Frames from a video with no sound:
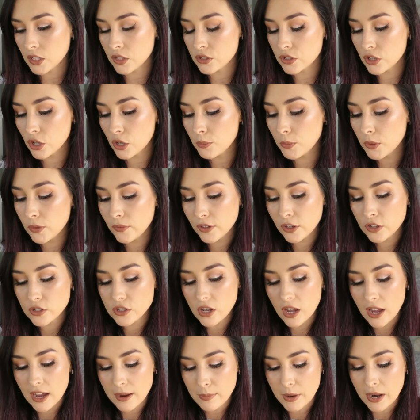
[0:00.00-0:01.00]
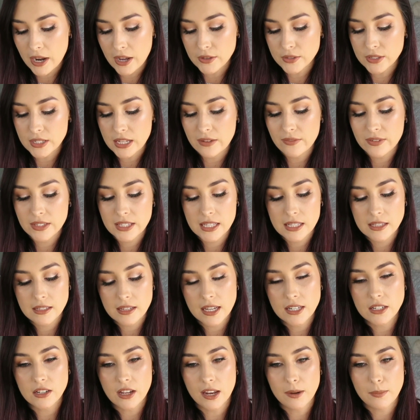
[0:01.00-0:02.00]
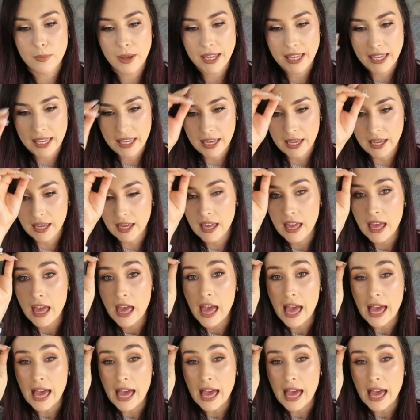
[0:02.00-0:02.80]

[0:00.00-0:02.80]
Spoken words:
So moving on to eyebrows, ever since I dyed my hair